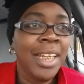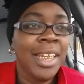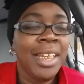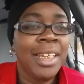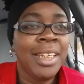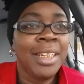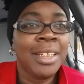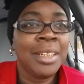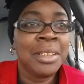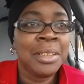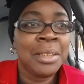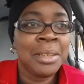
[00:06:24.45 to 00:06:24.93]

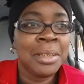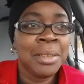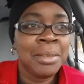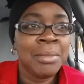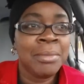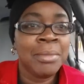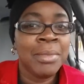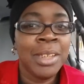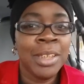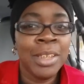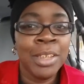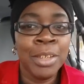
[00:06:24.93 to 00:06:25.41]
And,
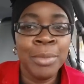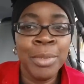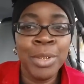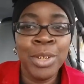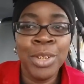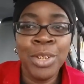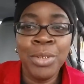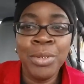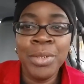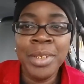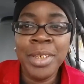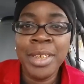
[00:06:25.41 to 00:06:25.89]
um, and I'm
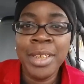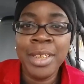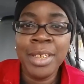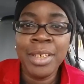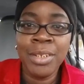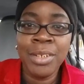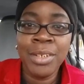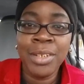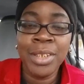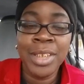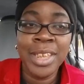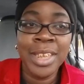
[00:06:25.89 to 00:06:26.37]
going to go in
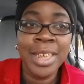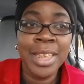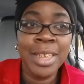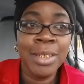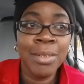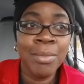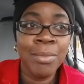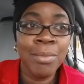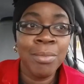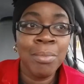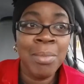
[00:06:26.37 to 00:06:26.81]
there and get